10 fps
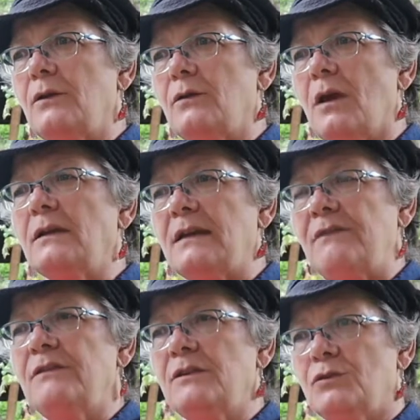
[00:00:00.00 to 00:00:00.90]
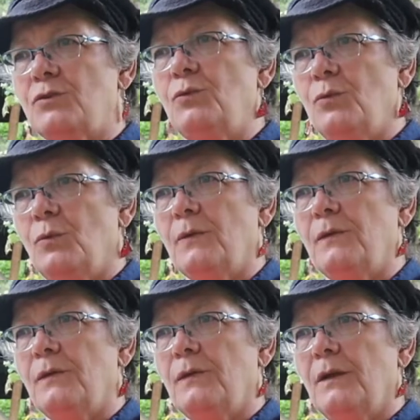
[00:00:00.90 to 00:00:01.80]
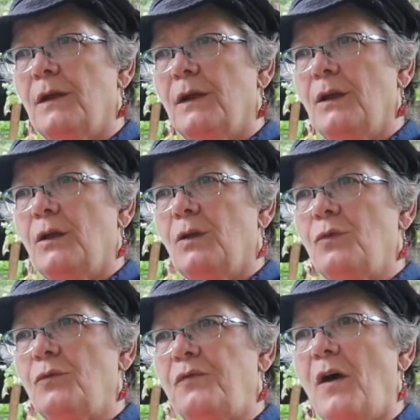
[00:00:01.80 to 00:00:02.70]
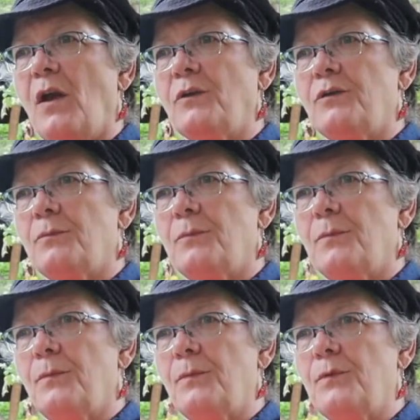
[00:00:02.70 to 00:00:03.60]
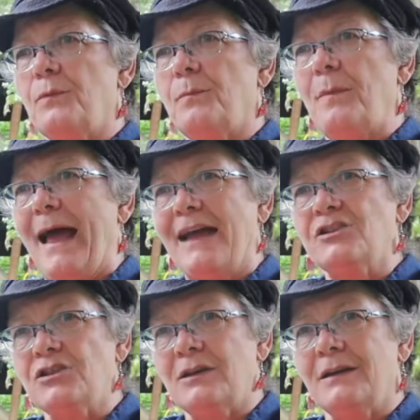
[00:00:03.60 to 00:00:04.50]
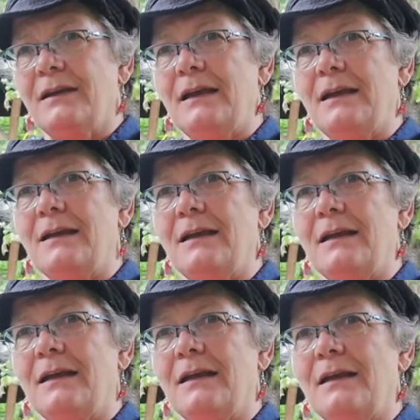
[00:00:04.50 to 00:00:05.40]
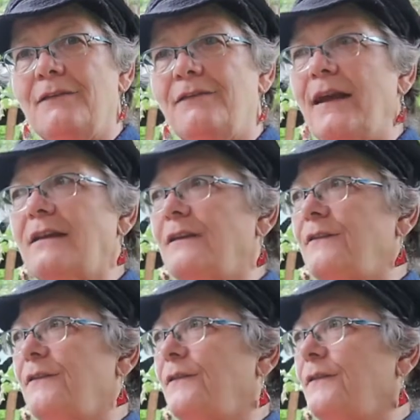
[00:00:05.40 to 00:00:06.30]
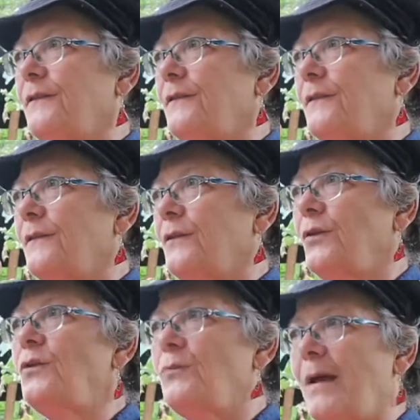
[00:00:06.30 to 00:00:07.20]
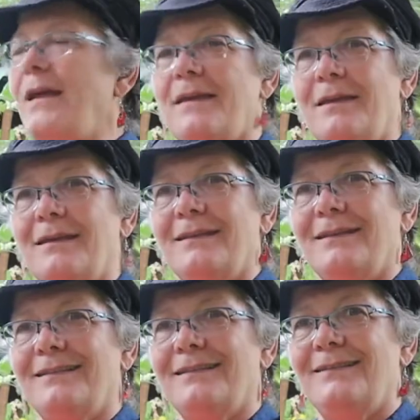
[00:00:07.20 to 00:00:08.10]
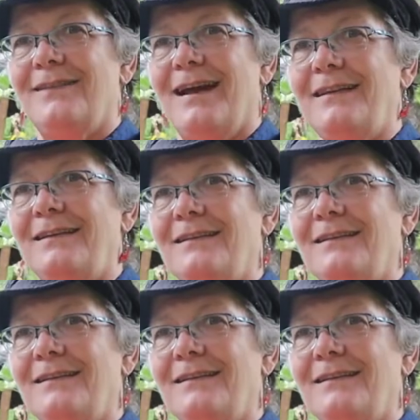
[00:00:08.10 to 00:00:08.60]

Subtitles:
not given the tools to follow your passion in an effective, good way, right?